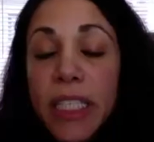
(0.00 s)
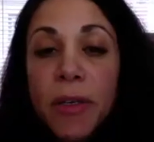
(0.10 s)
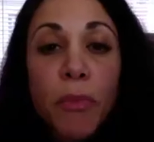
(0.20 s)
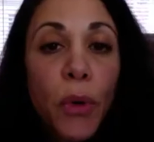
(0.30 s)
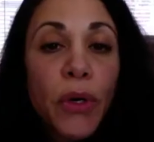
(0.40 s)

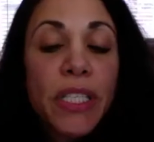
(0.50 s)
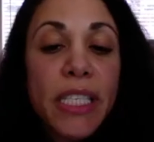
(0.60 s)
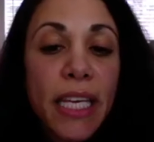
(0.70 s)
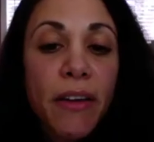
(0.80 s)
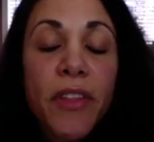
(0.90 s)
important to
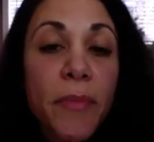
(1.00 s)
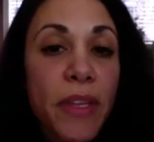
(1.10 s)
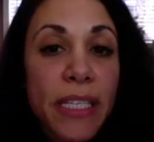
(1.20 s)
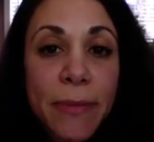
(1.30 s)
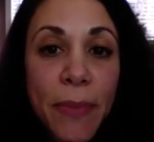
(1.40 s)
give them the
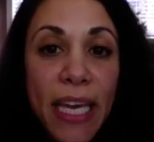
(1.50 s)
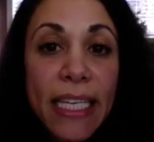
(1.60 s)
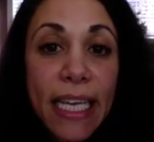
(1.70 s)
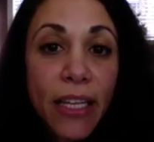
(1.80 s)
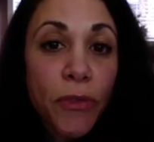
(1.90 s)
space
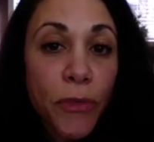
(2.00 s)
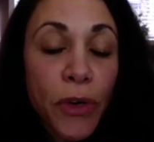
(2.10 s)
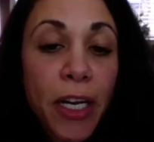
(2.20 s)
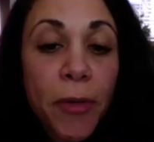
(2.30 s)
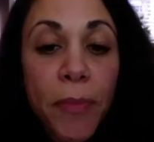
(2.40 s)
and the
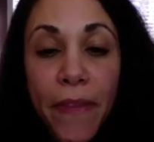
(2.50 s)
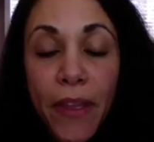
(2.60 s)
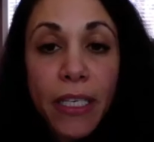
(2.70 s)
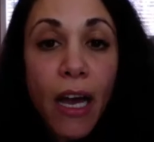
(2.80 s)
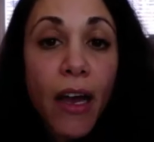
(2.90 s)
freedom and the
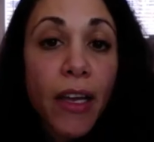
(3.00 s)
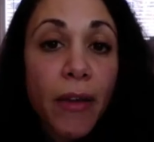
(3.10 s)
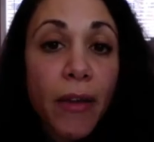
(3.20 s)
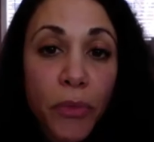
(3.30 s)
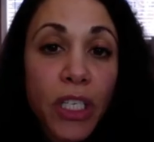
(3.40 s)
time
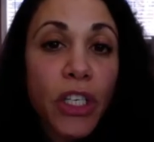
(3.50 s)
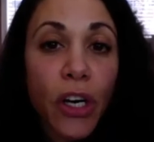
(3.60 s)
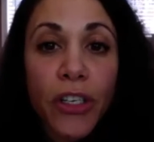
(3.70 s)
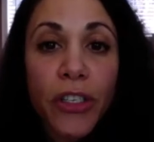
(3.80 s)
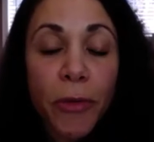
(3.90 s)
to
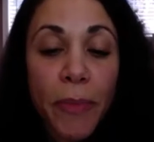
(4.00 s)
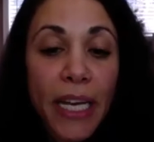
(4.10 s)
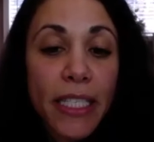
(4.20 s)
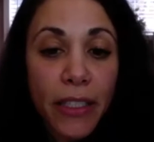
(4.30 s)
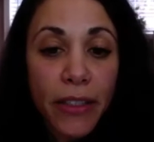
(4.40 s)
recharge their
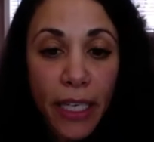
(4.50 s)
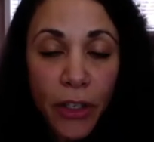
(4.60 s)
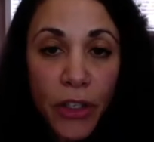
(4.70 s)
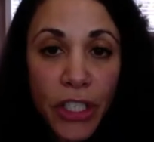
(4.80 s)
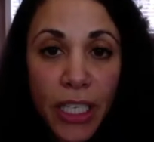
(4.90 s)
masculine
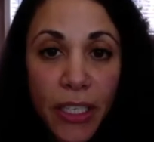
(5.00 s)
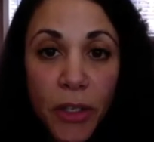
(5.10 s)
energy,